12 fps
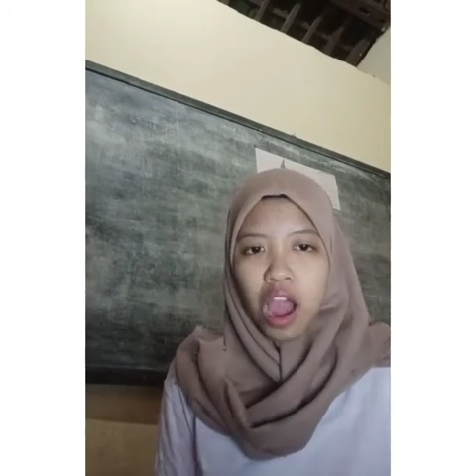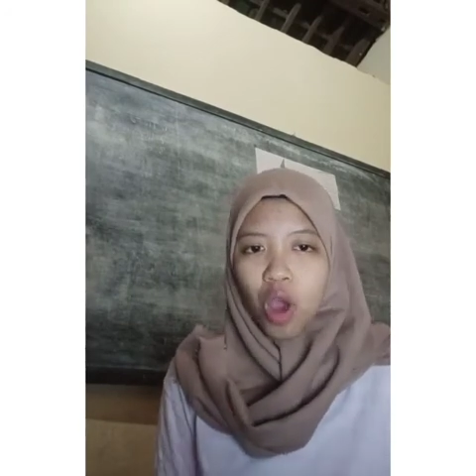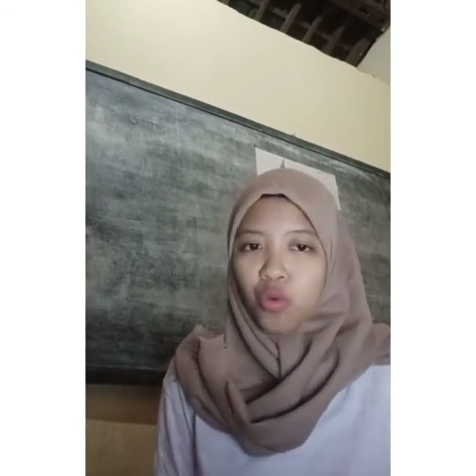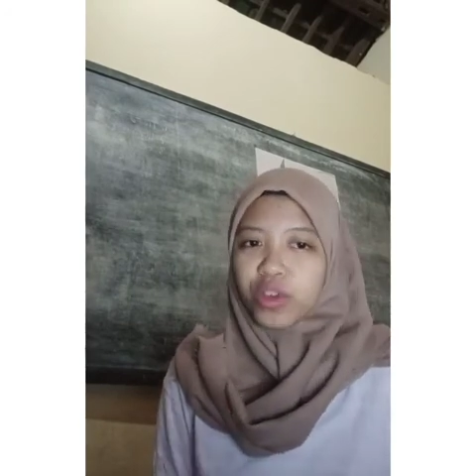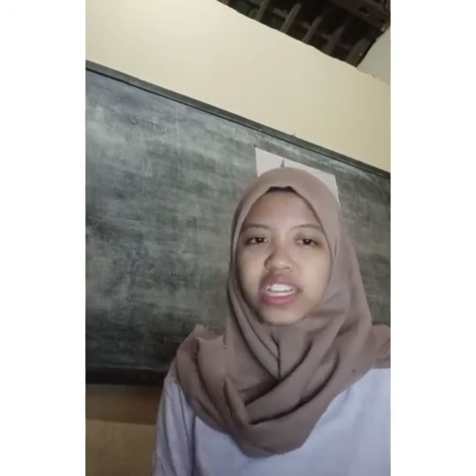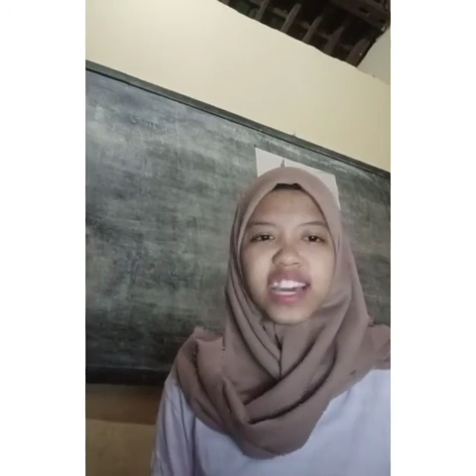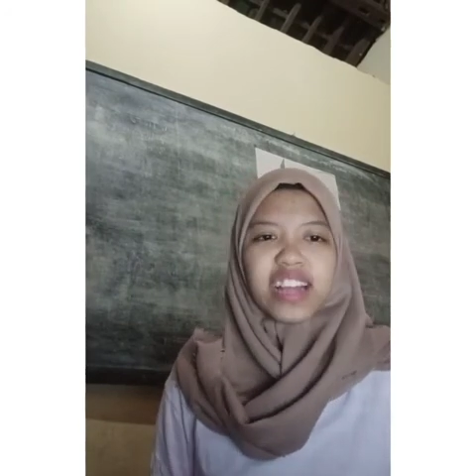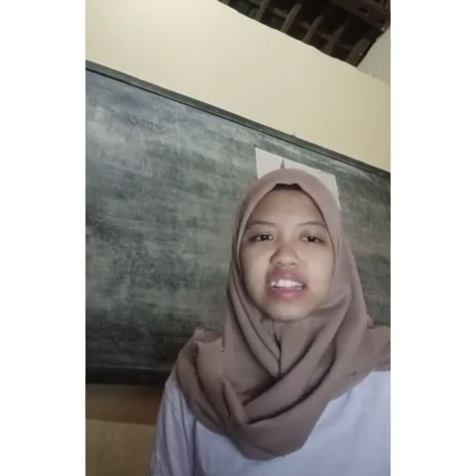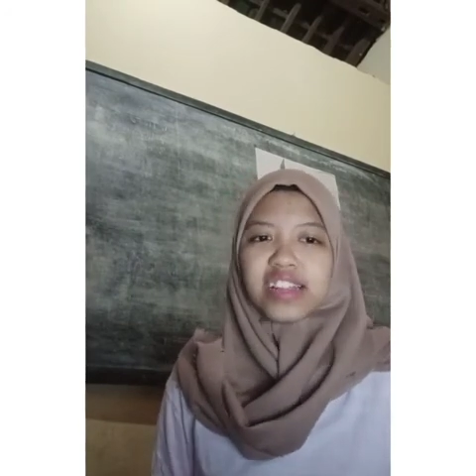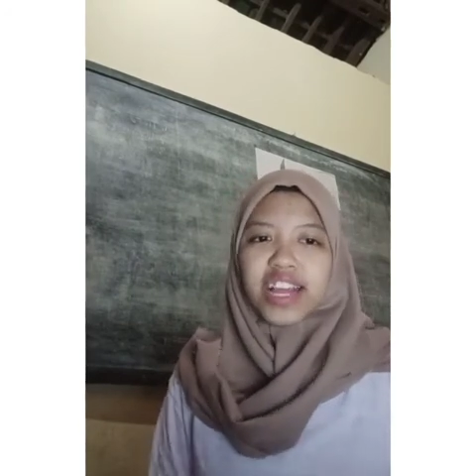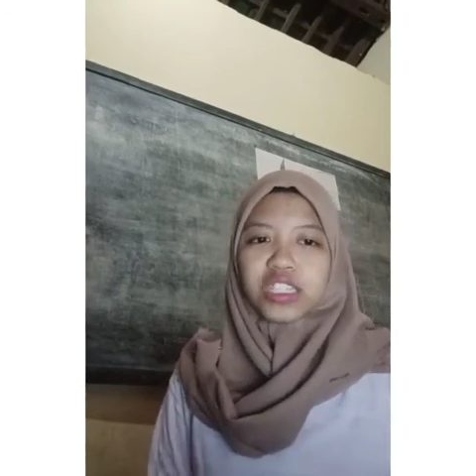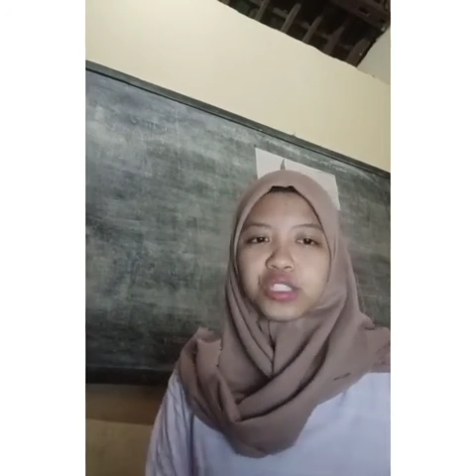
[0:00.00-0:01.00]
We can't
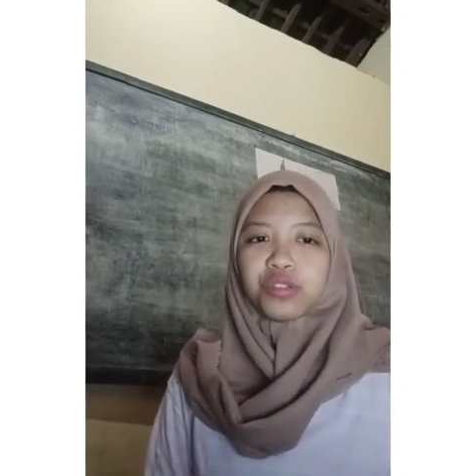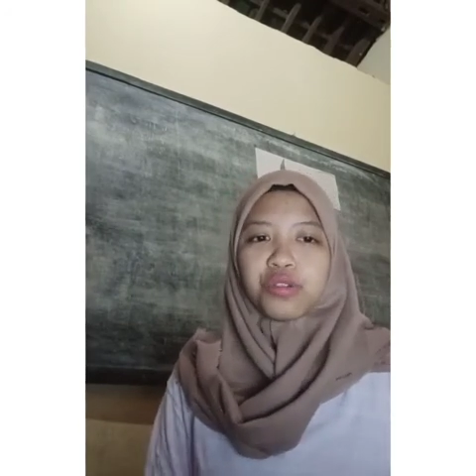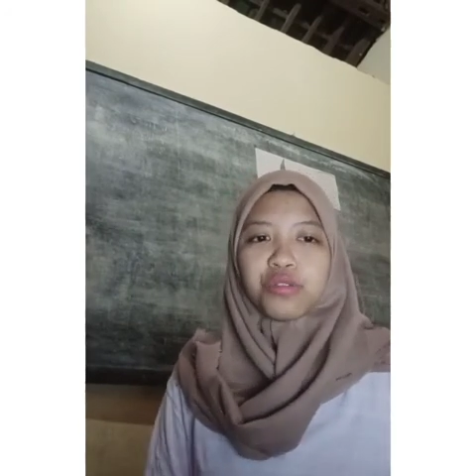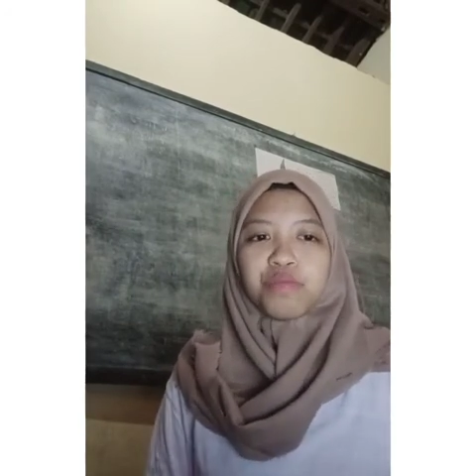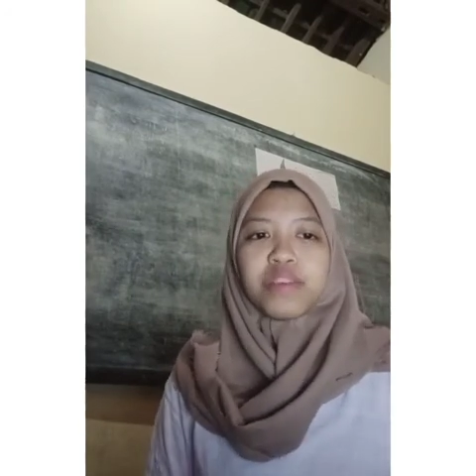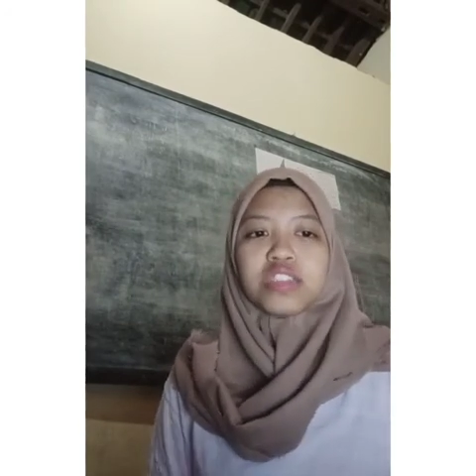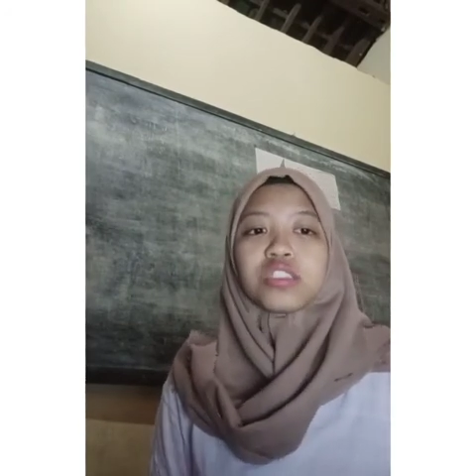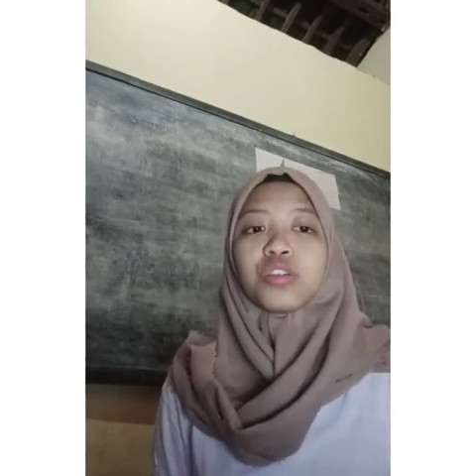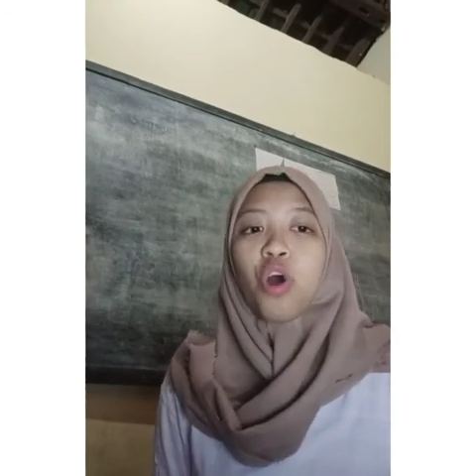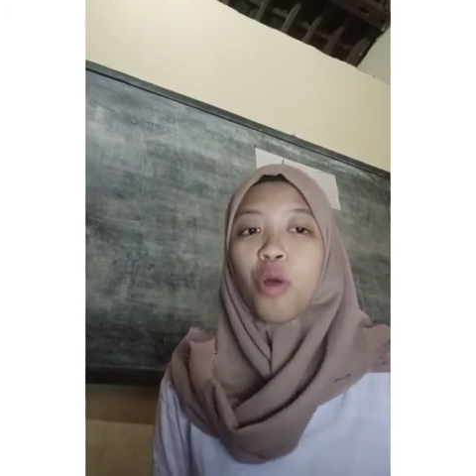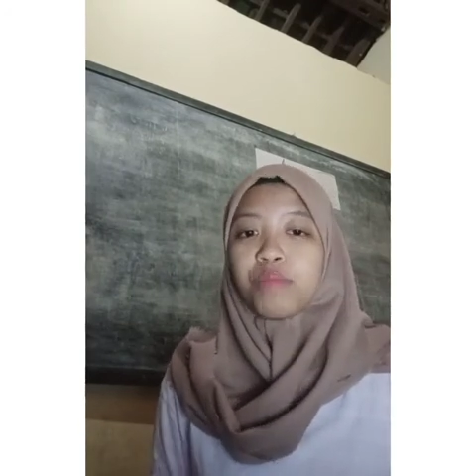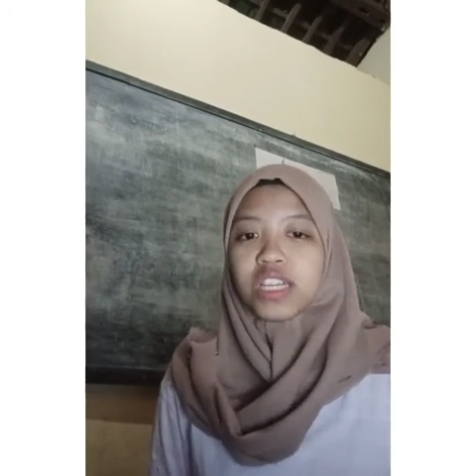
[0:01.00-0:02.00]
let you miss your
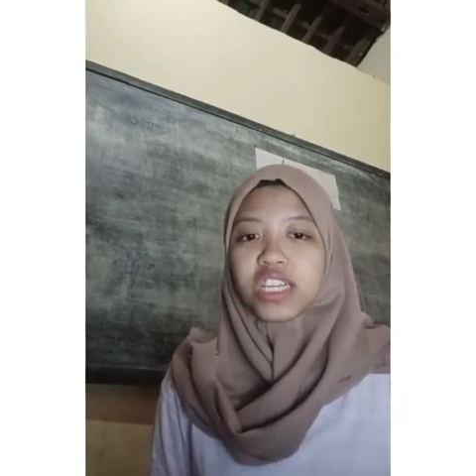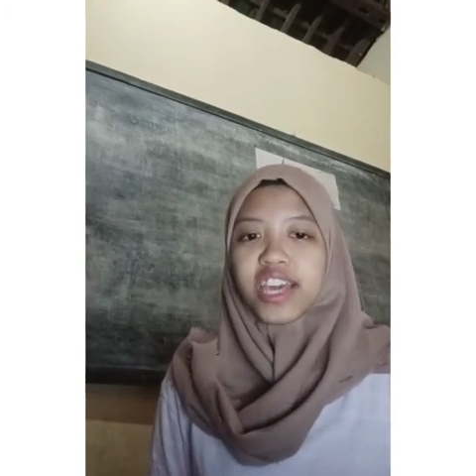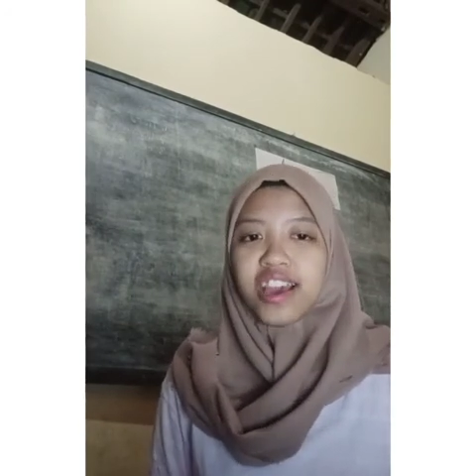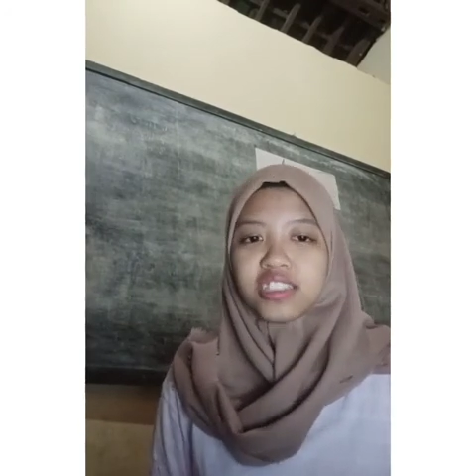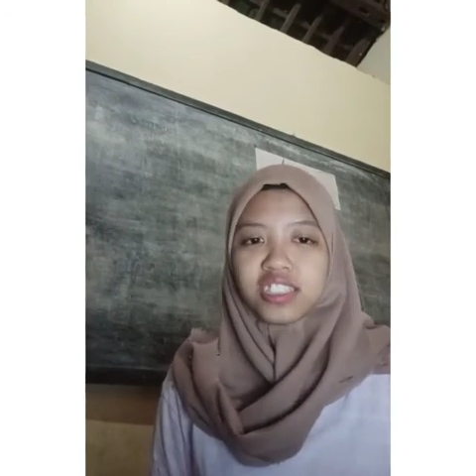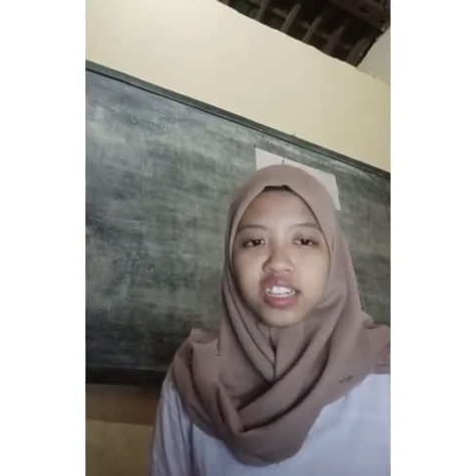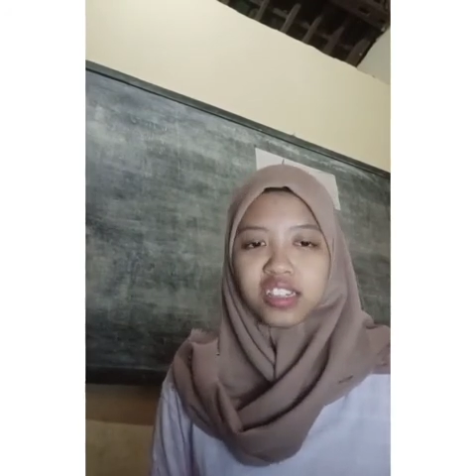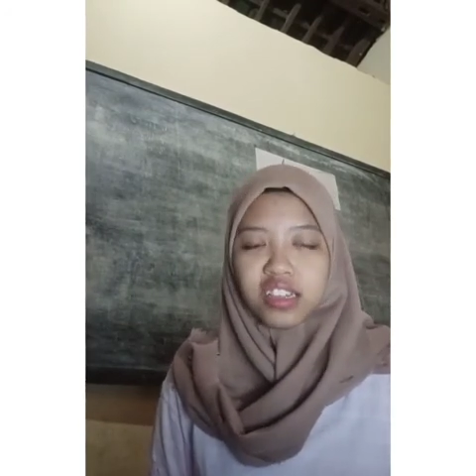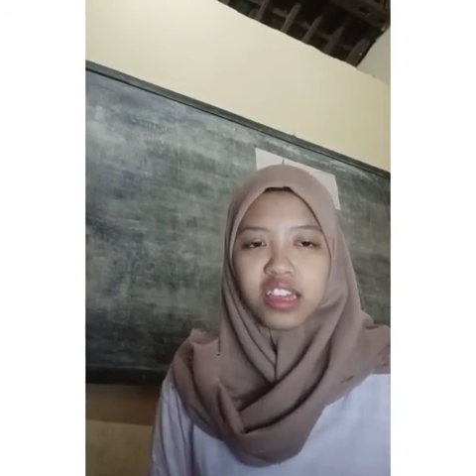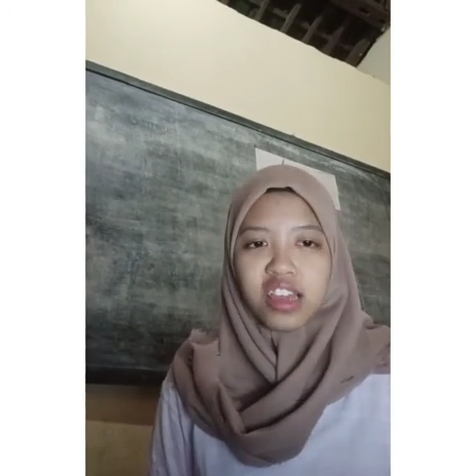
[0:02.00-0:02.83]
obligation.